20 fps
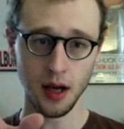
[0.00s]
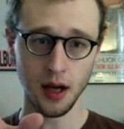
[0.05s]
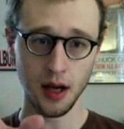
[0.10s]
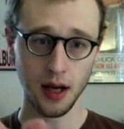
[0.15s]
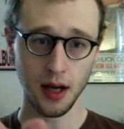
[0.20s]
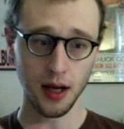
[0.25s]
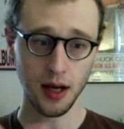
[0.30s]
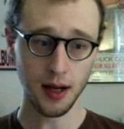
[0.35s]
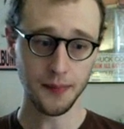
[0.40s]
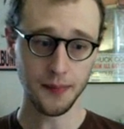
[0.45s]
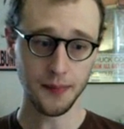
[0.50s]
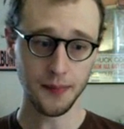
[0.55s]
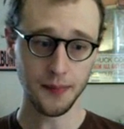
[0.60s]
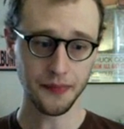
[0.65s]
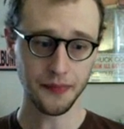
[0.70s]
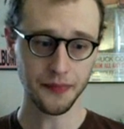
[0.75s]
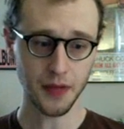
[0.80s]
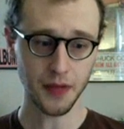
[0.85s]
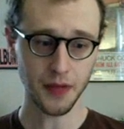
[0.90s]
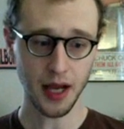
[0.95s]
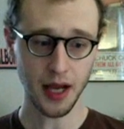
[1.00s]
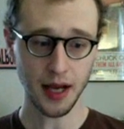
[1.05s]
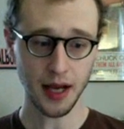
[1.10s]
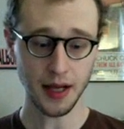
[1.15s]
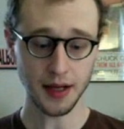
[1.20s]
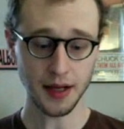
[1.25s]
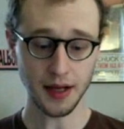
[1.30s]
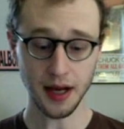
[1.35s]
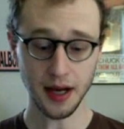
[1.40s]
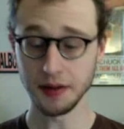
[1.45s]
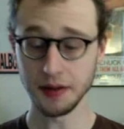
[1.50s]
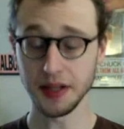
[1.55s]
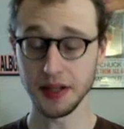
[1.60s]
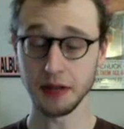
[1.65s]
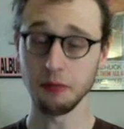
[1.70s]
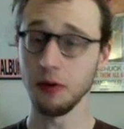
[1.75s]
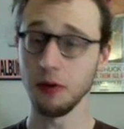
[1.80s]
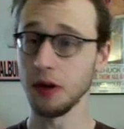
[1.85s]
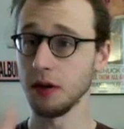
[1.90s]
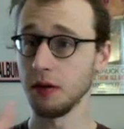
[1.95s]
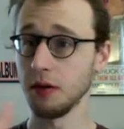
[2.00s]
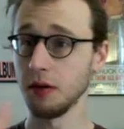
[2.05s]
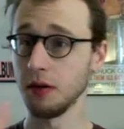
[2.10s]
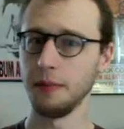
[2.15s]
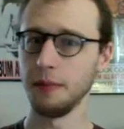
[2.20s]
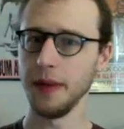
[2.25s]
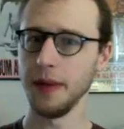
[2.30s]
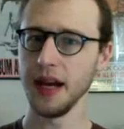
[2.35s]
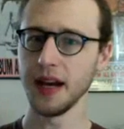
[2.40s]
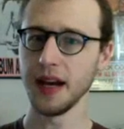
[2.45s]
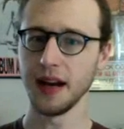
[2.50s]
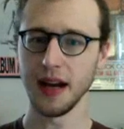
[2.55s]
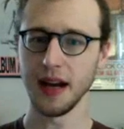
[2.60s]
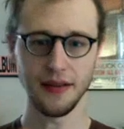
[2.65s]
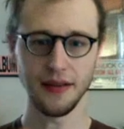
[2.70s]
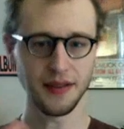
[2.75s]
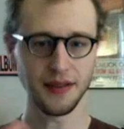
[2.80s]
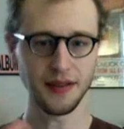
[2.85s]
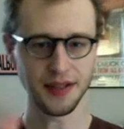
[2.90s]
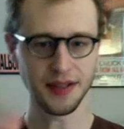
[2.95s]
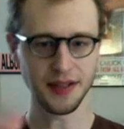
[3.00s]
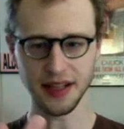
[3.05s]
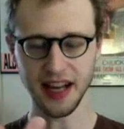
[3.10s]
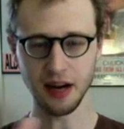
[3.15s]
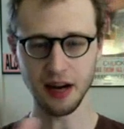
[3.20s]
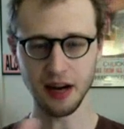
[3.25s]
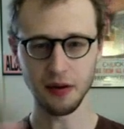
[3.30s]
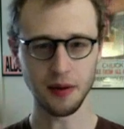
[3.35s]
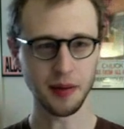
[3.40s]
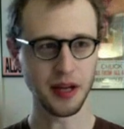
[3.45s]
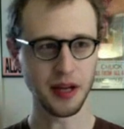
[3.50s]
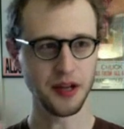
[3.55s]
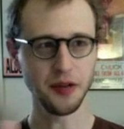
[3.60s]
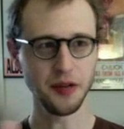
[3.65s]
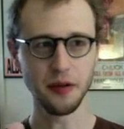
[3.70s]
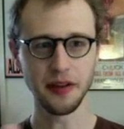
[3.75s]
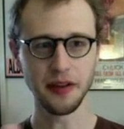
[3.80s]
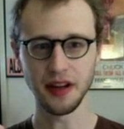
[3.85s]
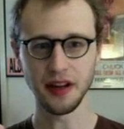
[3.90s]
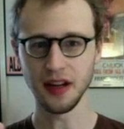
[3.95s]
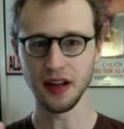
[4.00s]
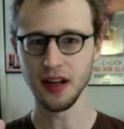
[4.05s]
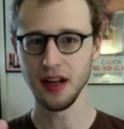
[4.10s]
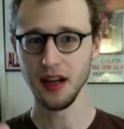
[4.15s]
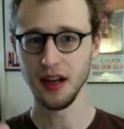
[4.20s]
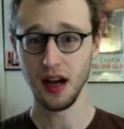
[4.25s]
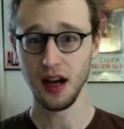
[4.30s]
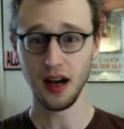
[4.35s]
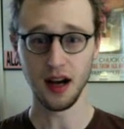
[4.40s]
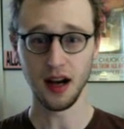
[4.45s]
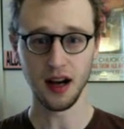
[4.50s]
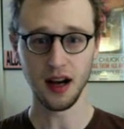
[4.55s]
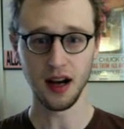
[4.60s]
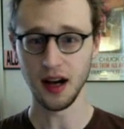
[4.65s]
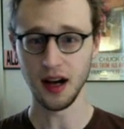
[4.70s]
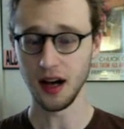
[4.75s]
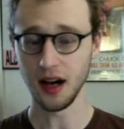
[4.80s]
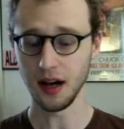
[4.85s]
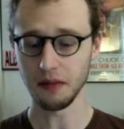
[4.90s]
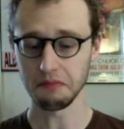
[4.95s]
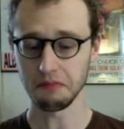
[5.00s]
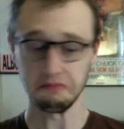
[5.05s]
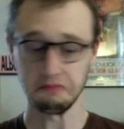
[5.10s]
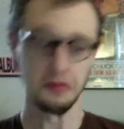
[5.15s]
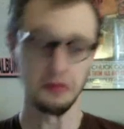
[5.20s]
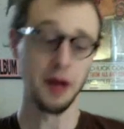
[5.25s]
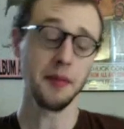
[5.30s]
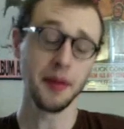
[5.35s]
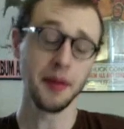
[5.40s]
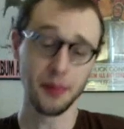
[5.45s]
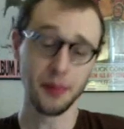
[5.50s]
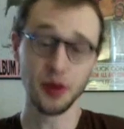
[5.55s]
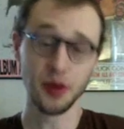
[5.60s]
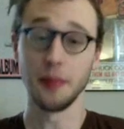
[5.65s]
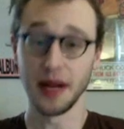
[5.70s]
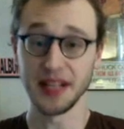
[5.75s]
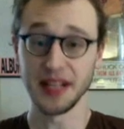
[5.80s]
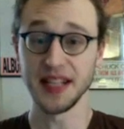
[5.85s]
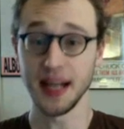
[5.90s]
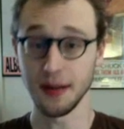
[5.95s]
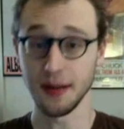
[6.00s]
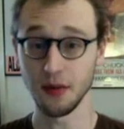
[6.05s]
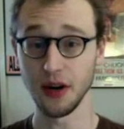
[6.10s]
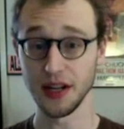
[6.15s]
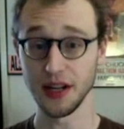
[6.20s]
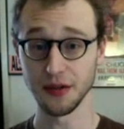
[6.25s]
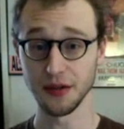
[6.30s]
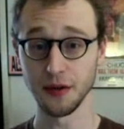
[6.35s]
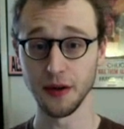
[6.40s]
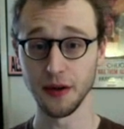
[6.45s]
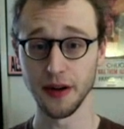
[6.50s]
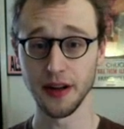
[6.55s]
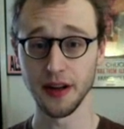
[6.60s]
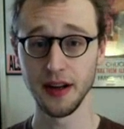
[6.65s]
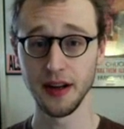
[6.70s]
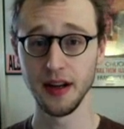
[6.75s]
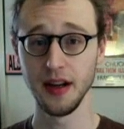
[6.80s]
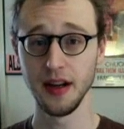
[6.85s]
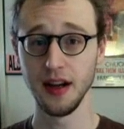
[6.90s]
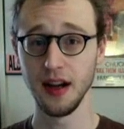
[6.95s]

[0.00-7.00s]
Uh, and I was like, well, man, I have this thing now. What am I going to do with it? Uh, I'm going to put on my samurai sword.